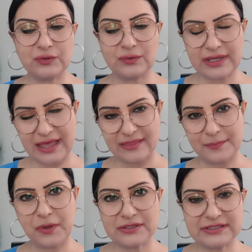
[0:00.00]
to look at
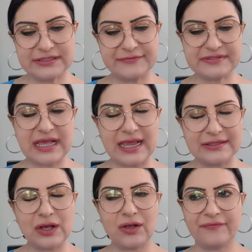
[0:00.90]
the positive
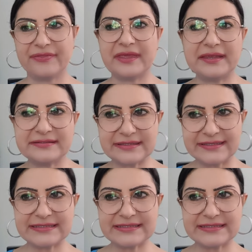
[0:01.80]
side of things.